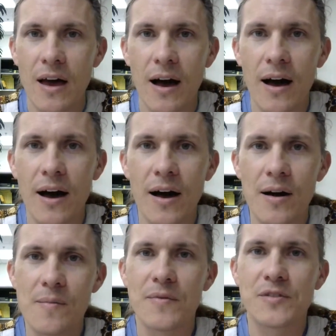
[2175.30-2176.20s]

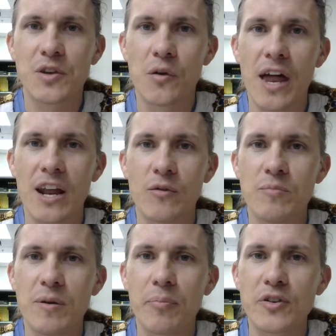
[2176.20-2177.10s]
so that it
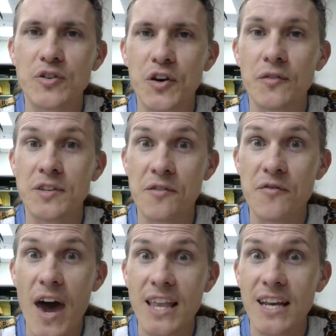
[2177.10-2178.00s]
would be preserved. And in
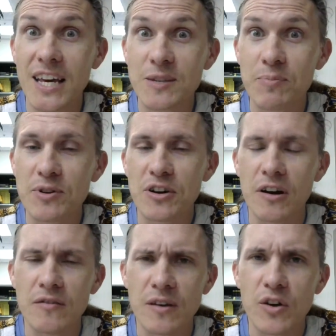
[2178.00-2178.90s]
fact, it is
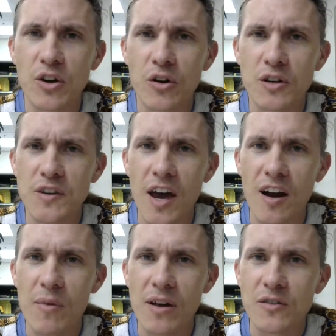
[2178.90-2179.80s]
preserved. If you go to
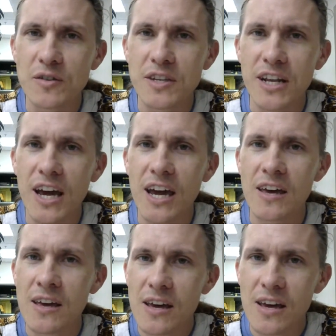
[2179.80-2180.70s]
Sacramento
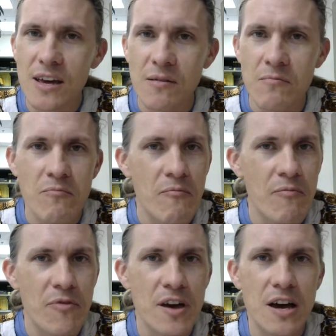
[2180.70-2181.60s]
today,
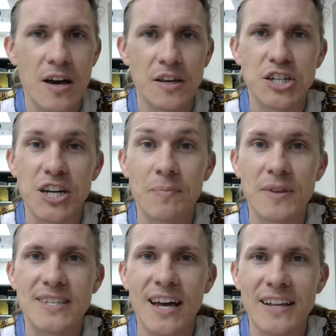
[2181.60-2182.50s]
the
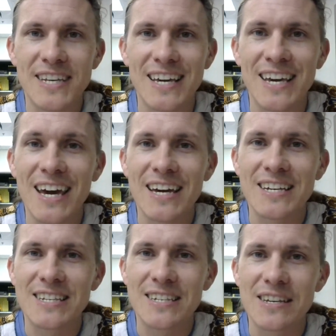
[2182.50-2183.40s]
ship, the Delta King,
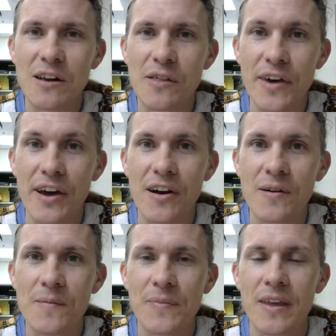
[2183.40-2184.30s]
is still
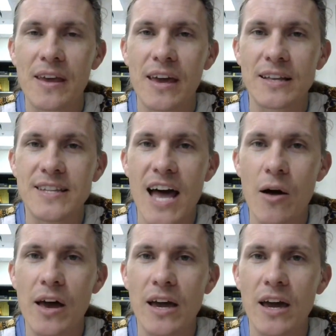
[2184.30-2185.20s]
there. It's
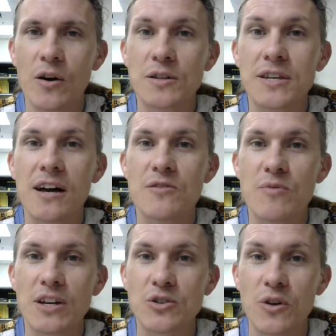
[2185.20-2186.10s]
now like a hotel
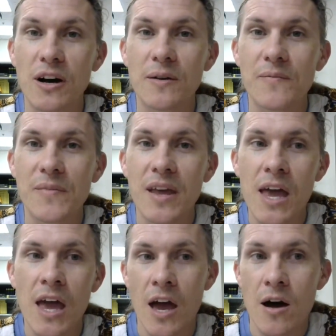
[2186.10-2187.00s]
and restaurant.
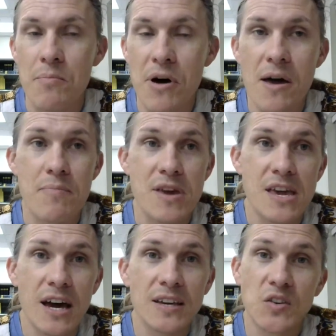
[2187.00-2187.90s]
But
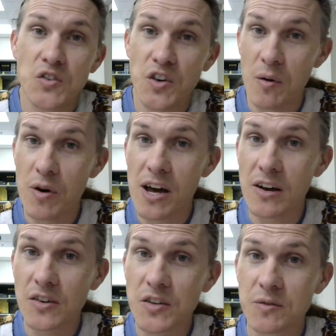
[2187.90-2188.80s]
because someone
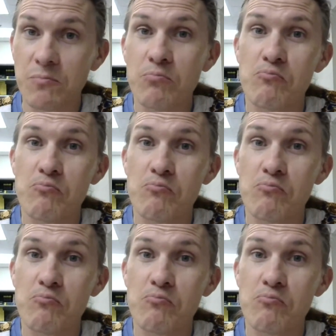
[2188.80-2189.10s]
else,